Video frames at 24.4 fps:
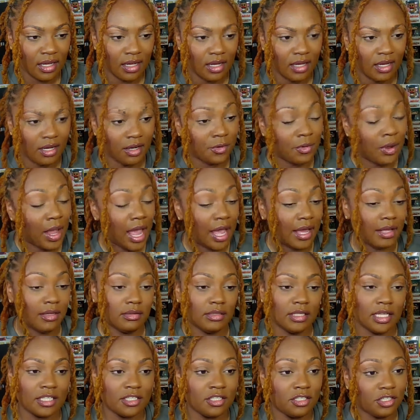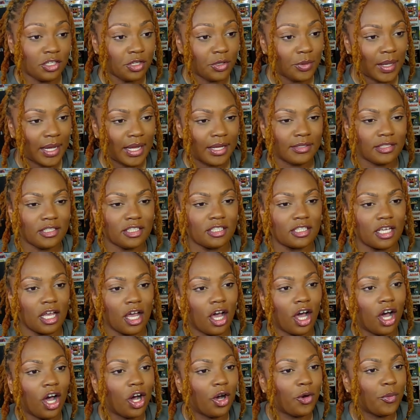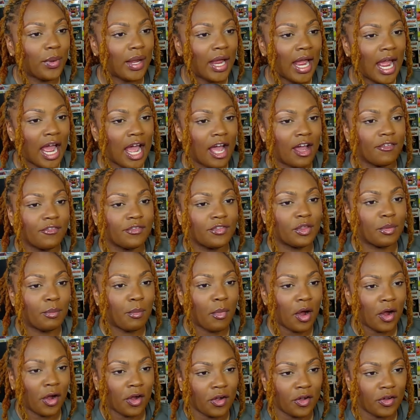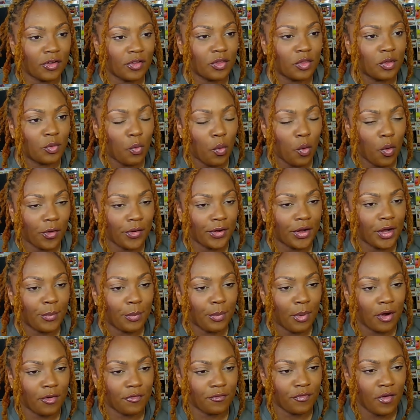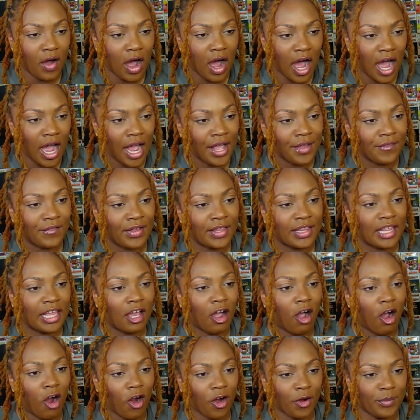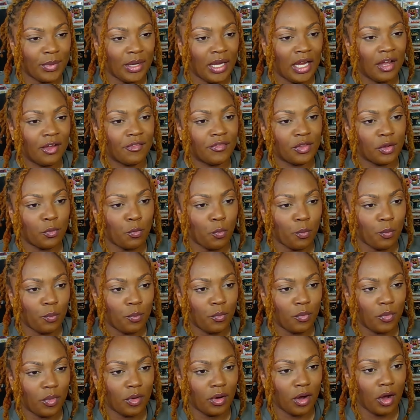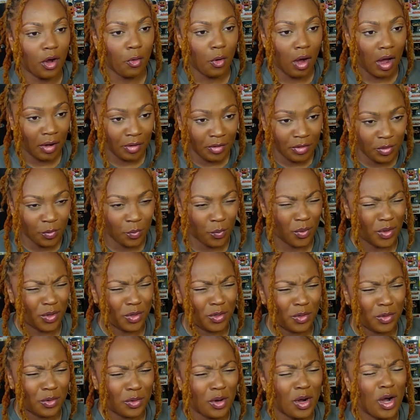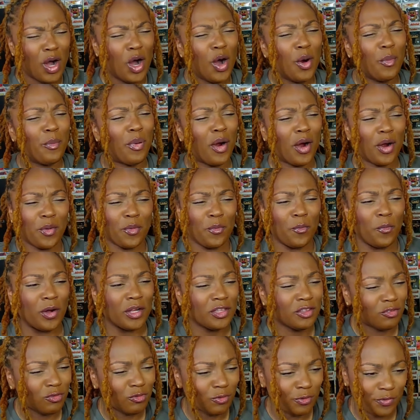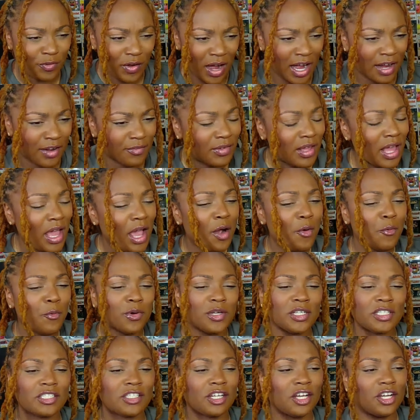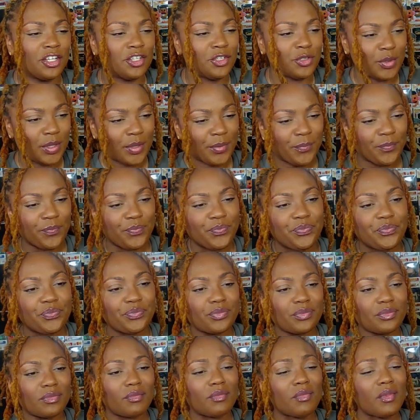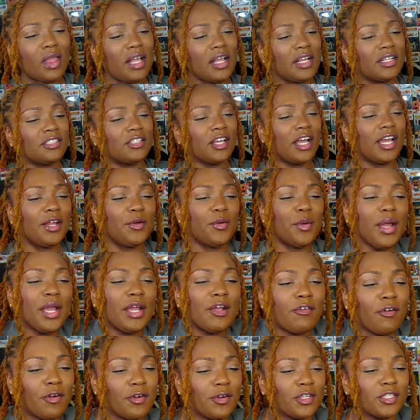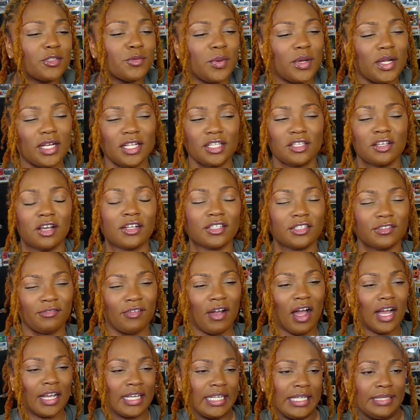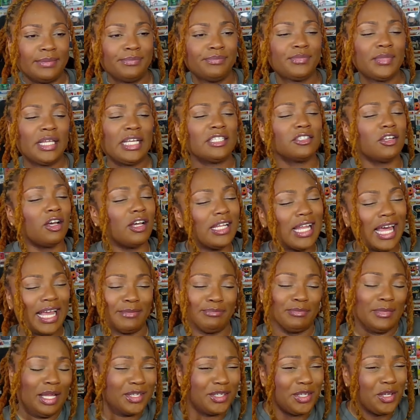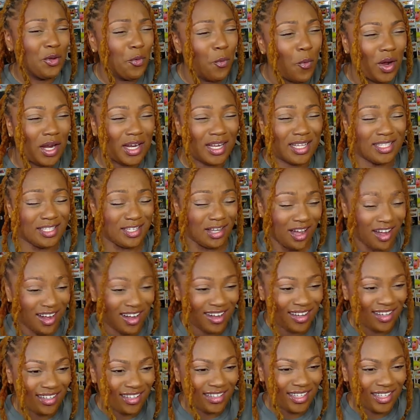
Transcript: Okay, let's do it. So, we have the Marker of the Warrior Part 5 and then Army of the Underworld Part 1 through 5. We're just going to do it. So, anyway, Cronos wanted to talk to Raki. He's all like, you want to talk?